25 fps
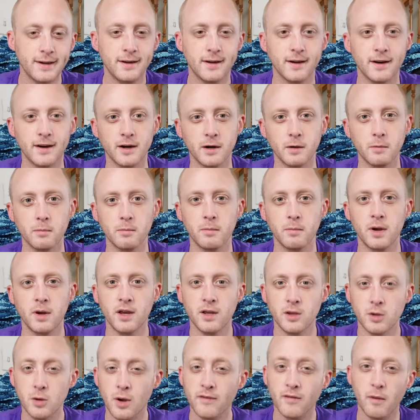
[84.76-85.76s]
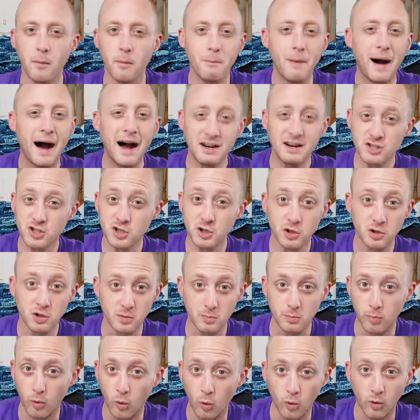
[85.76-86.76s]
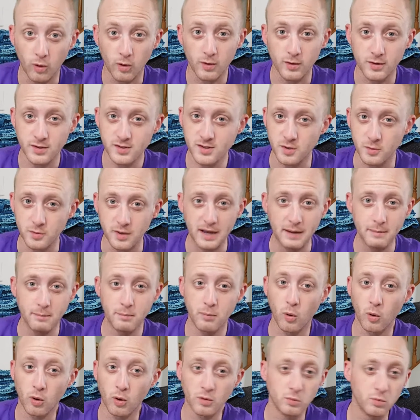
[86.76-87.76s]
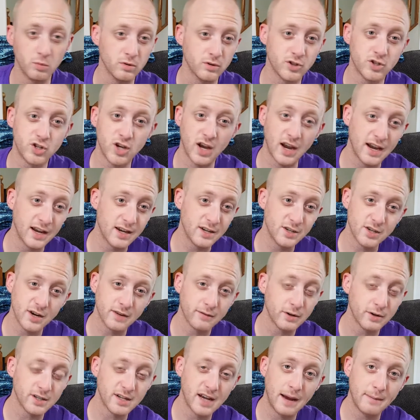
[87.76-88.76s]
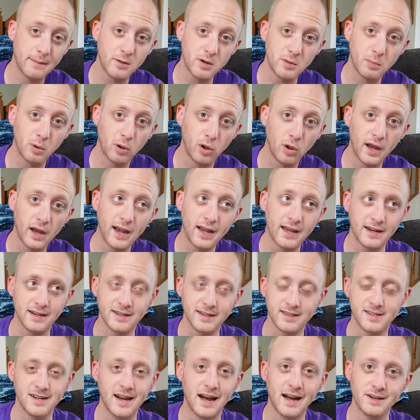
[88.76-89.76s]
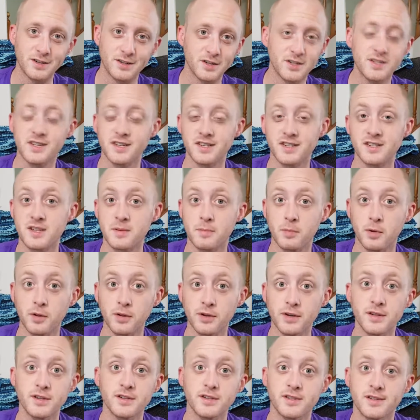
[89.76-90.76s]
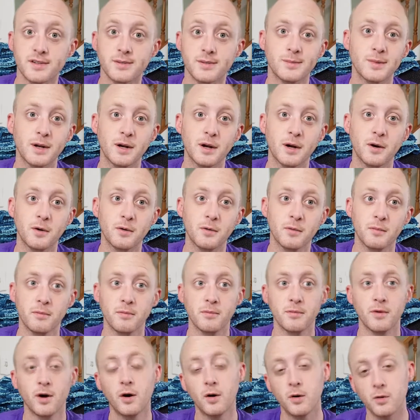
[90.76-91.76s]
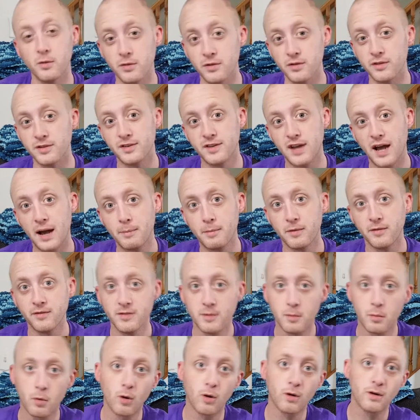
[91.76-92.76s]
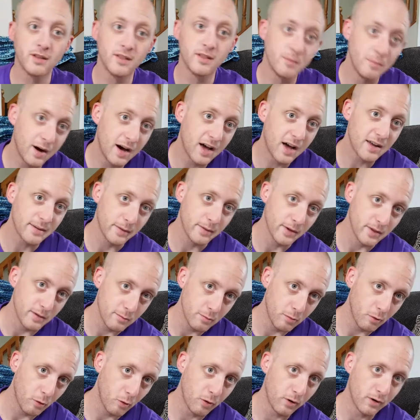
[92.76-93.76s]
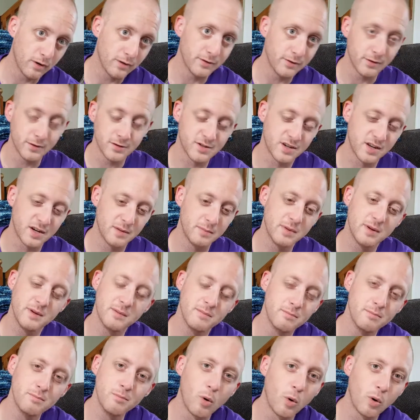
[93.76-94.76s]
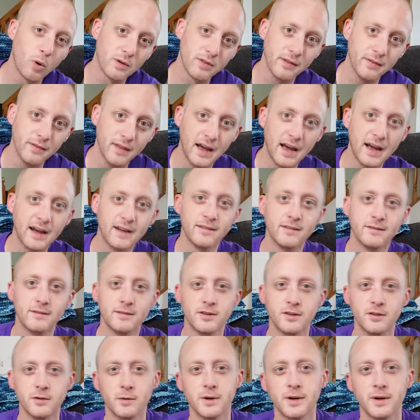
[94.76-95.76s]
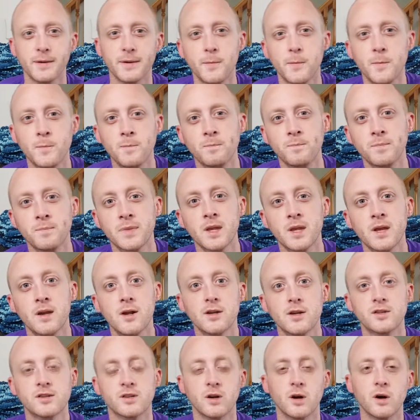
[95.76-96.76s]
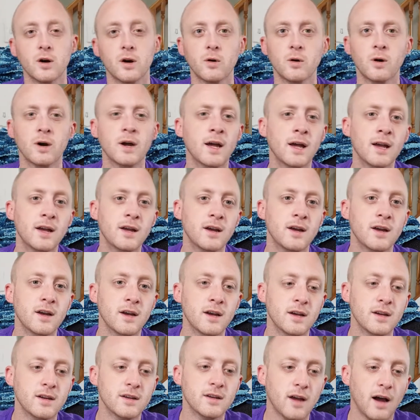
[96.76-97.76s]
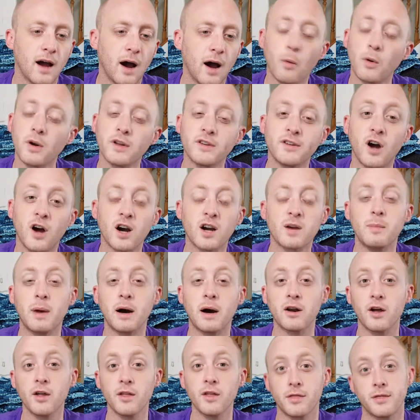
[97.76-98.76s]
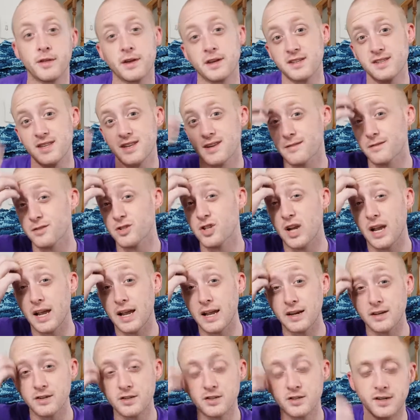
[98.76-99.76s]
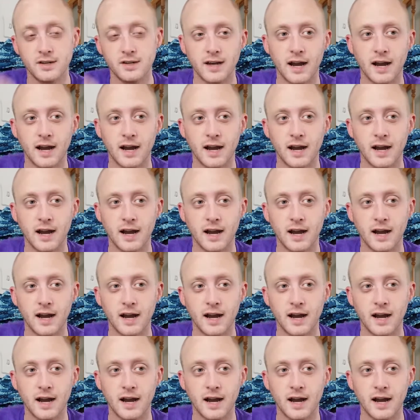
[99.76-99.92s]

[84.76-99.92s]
You have a modular board, so that board will change every time you play, and it's not just as simple as, oh, the top of the board and the bottom of the board. There's going to be more than that to it. So I want to talk about all the things that have changed.